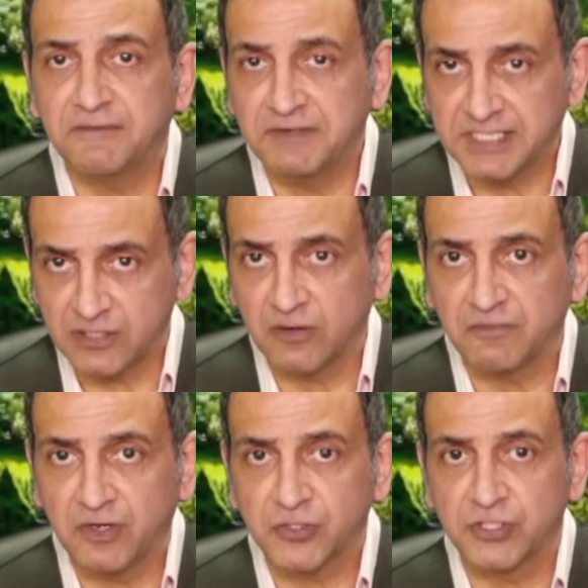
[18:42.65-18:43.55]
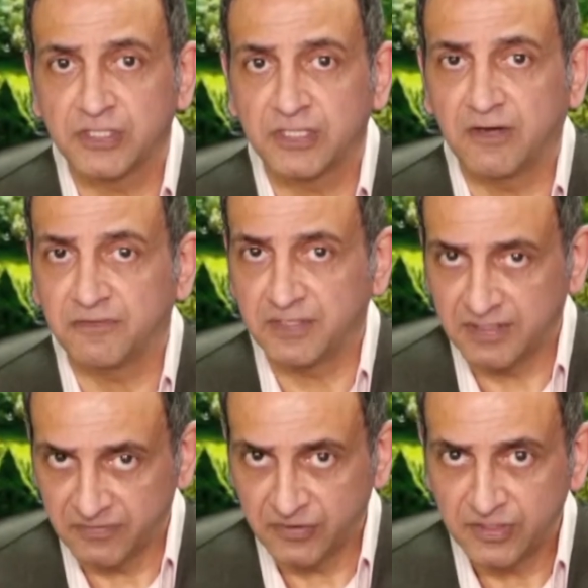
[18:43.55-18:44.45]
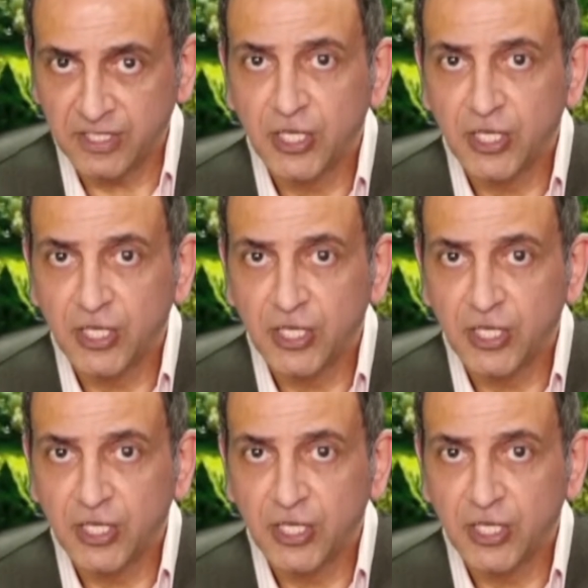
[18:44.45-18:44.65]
physical function of the liver,